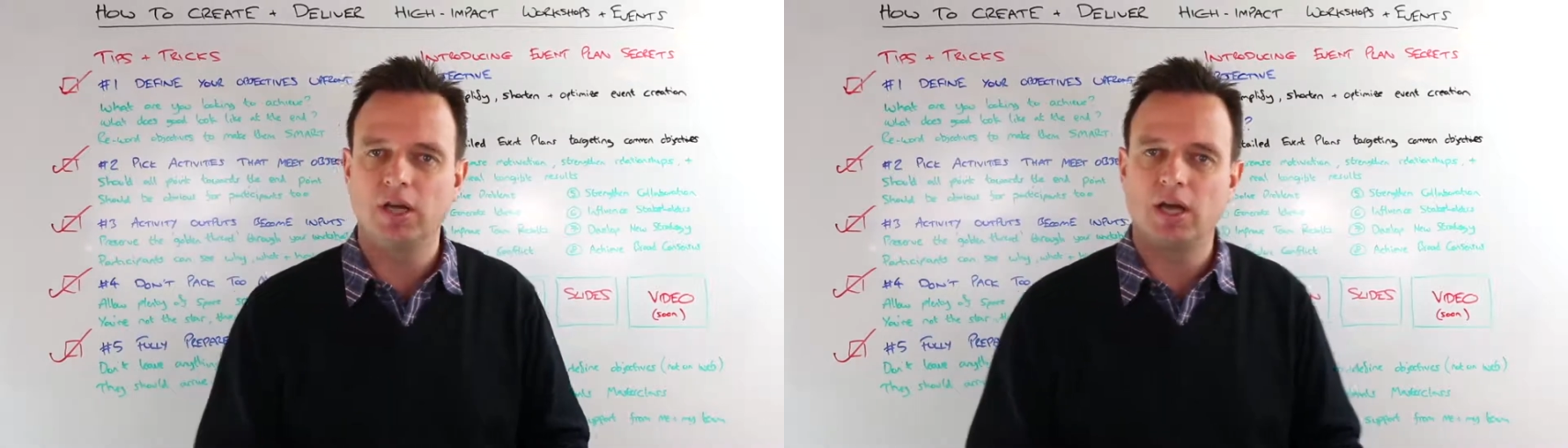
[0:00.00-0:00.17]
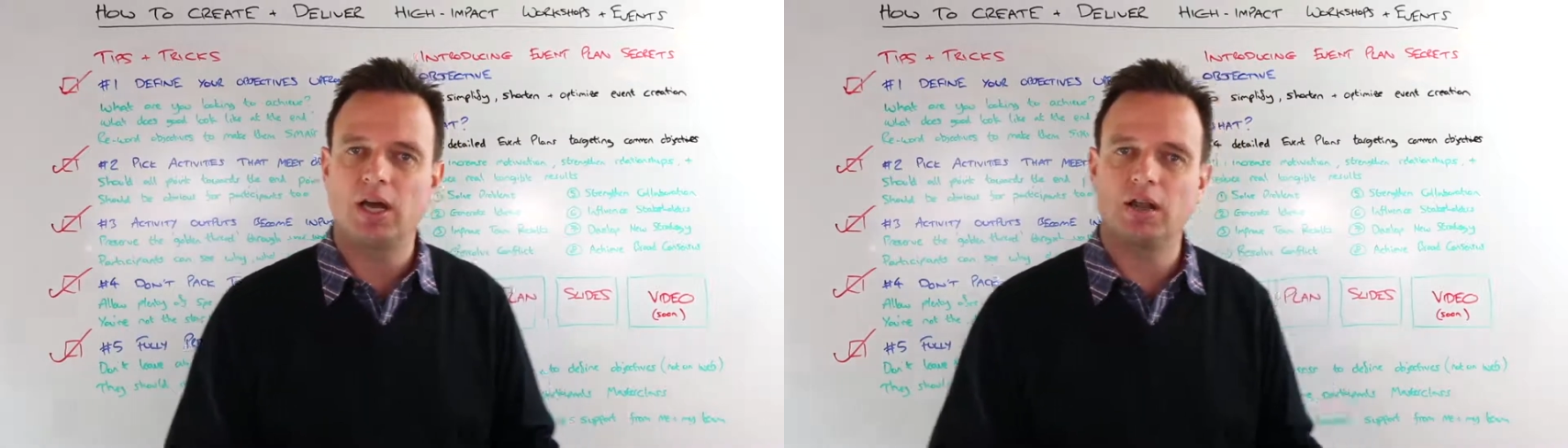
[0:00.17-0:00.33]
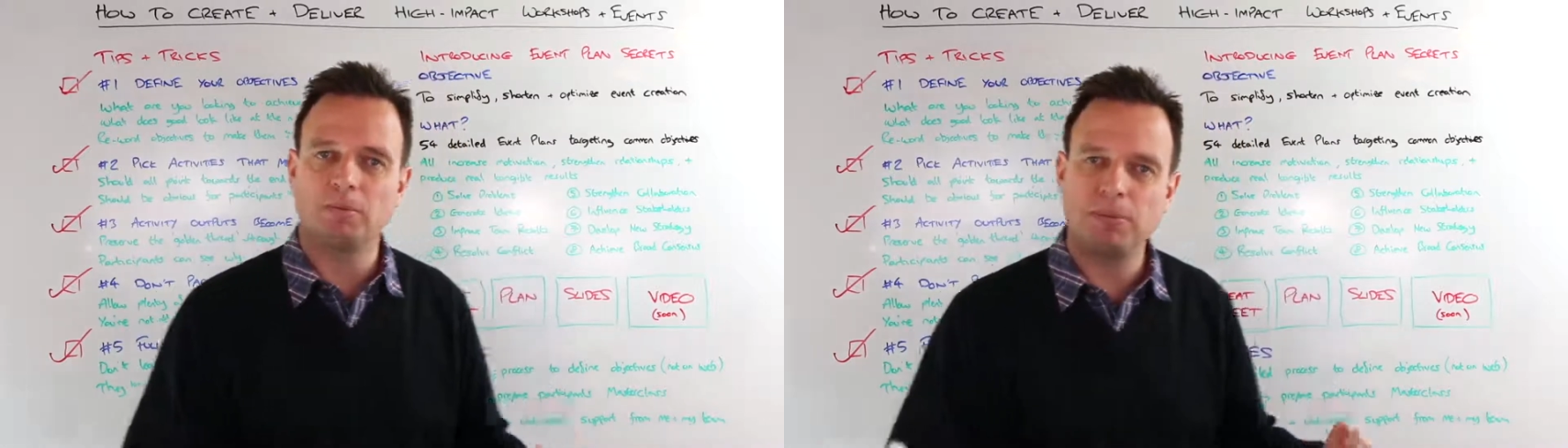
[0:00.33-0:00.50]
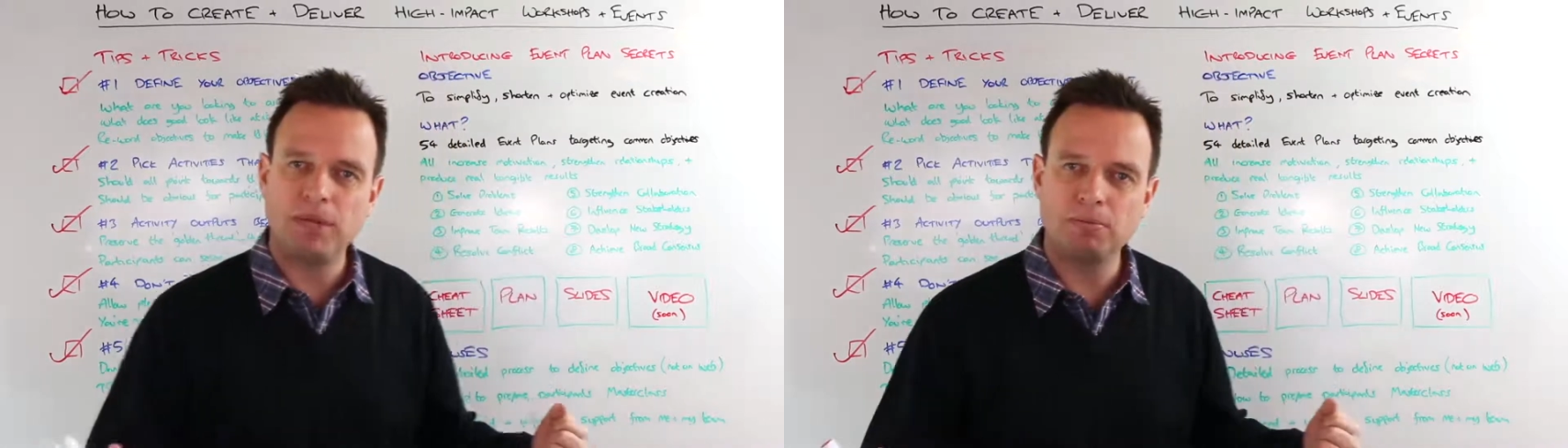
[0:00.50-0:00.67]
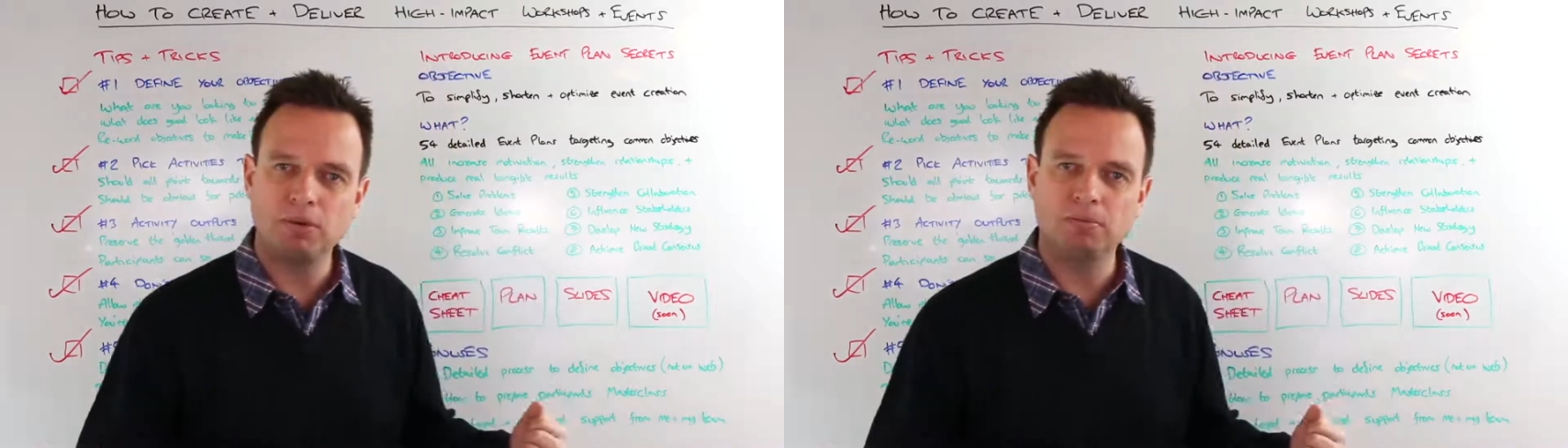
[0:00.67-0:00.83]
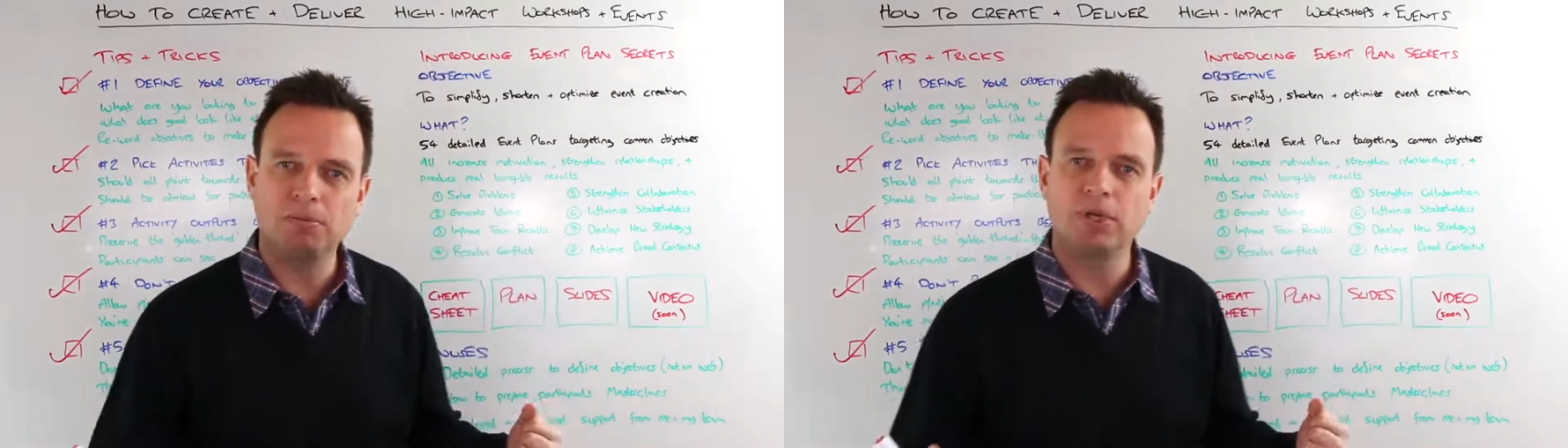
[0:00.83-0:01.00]
The
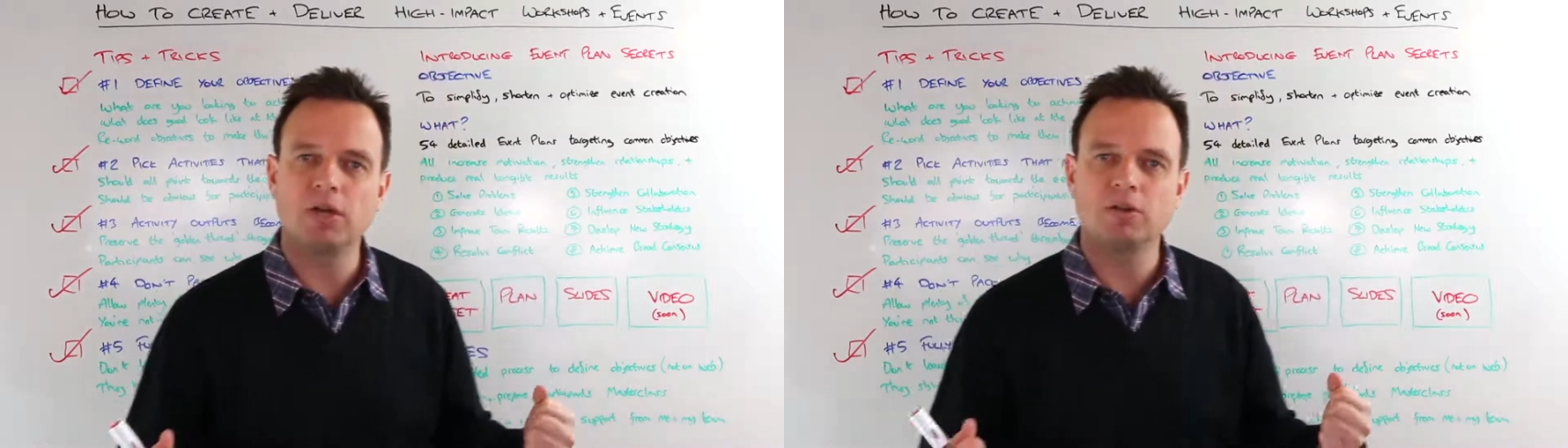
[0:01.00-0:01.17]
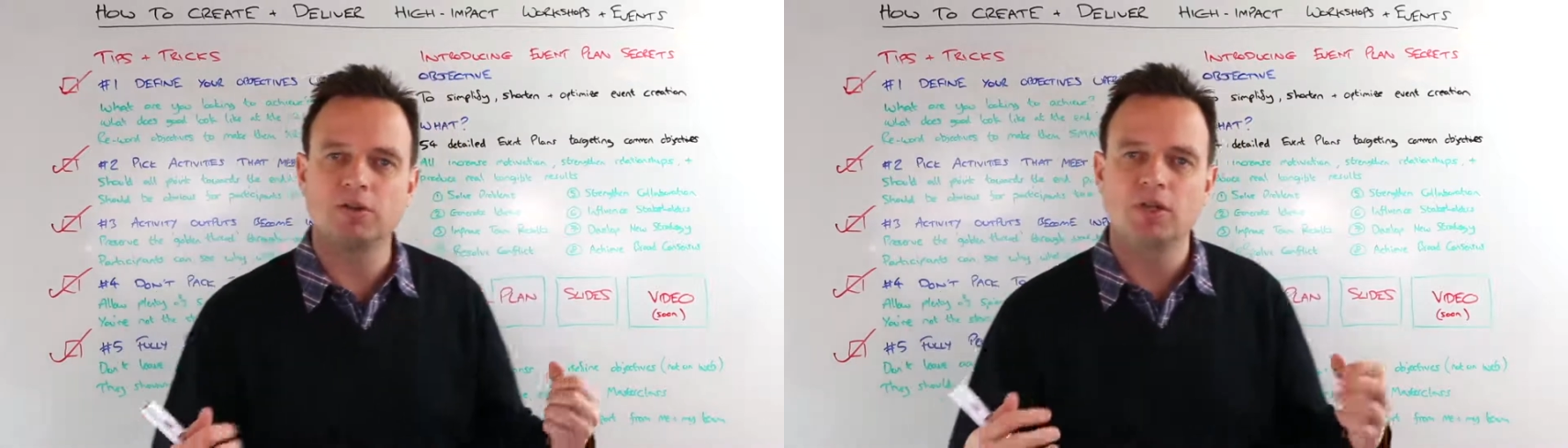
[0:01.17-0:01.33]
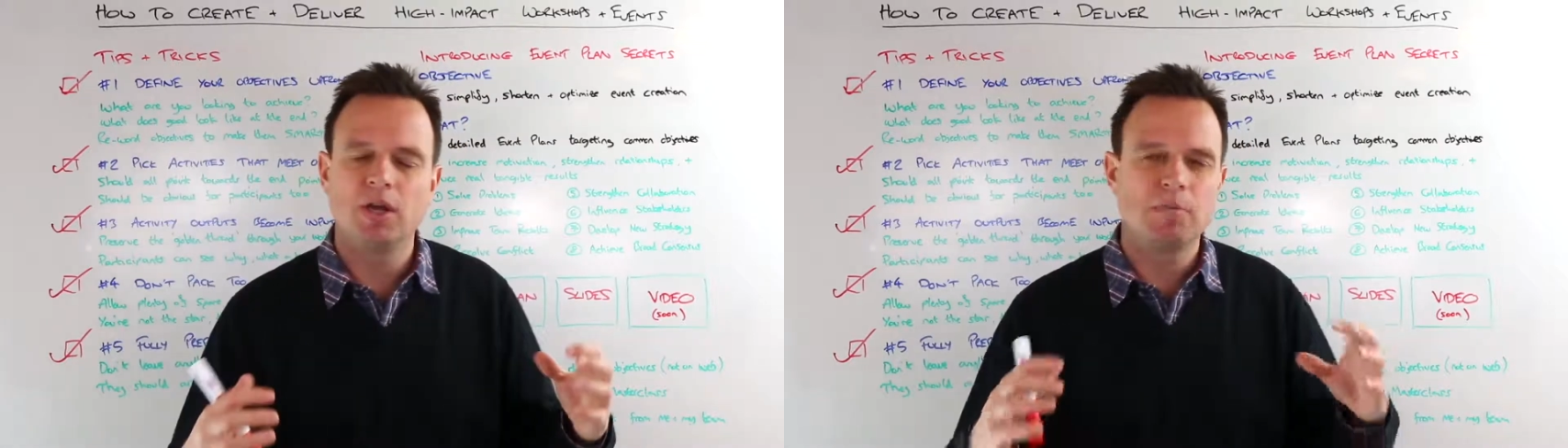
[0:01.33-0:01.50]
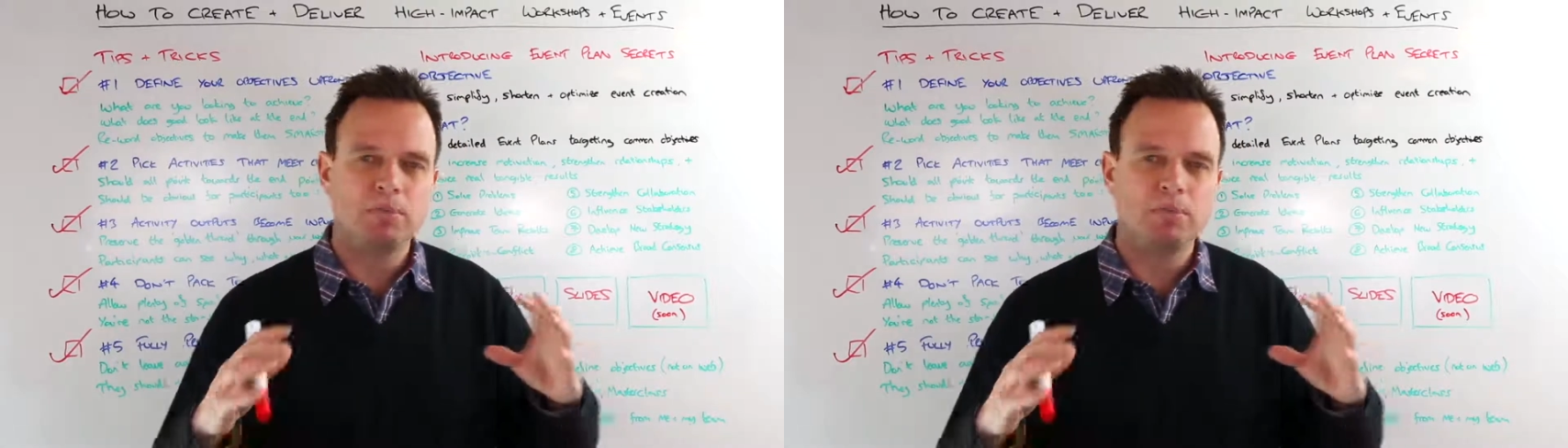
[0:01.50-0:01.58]
people, because